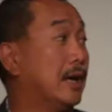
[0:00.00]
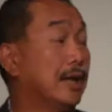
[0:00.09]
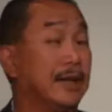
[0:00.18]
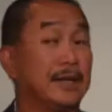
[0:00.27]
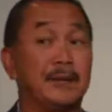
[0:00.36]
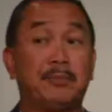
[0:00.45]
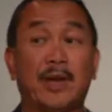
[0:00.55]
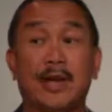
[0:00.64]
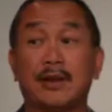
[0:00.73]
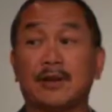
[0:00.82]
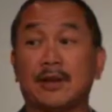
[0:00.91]
they
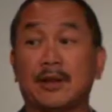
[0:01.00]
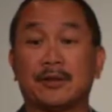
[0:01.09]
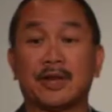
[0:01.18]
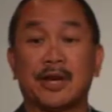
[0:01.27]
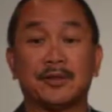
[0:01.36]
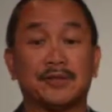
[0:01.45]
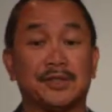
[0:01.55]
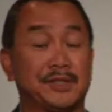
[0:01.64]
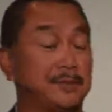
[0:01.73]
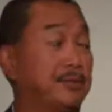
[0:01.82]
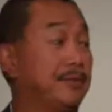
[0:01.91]
depend on other countries
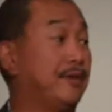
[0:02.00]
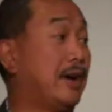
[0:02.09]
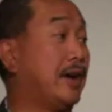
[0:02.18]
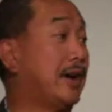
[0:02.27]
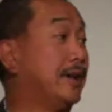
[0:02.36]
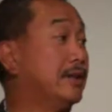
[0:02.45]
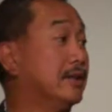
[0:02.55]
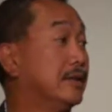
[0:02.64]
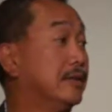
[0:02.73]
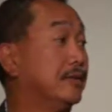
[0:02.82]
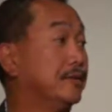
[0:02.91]
to provide
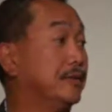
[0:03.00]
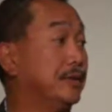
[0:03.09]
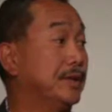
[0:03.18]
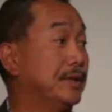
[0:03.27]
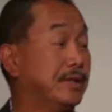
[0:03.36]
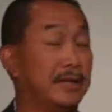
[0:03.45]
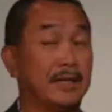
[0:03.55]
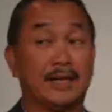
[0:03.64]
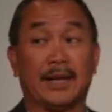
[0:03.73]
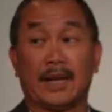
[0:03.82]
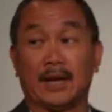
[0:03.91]
the food that
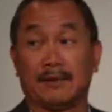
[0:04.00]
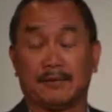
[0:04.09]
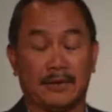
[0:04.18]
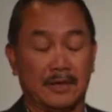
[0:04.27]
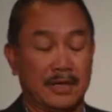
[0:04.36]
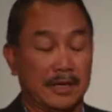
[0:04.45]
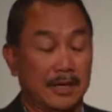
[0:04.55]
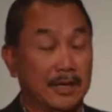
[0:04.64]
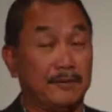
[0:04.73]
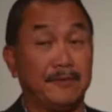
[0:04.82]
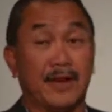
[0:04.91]
they have.
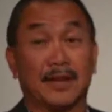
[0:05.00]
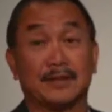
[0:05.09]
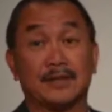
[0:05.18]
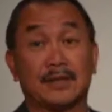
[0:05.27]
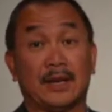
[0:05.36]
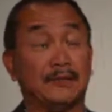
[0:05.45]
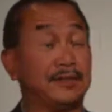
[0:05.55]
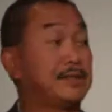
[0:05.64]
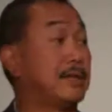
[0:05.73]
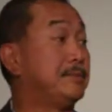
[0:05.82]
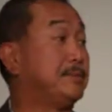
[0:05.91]
In fact, it's heavily
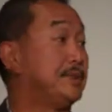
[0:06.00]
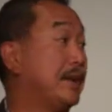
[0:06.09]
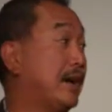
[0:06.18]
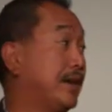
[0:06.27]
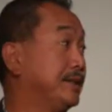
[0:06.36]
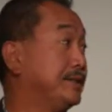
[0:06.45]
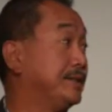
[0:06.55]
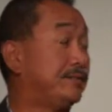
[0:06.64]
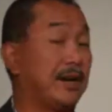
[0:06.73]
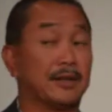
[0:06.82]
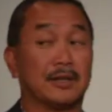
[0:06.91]
subsidized
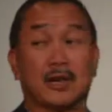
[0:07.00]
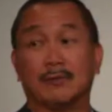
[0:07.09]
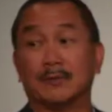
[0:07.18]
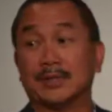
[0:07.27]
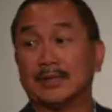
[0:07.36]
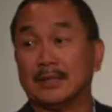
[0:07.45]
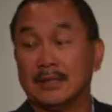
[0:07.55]
by the government,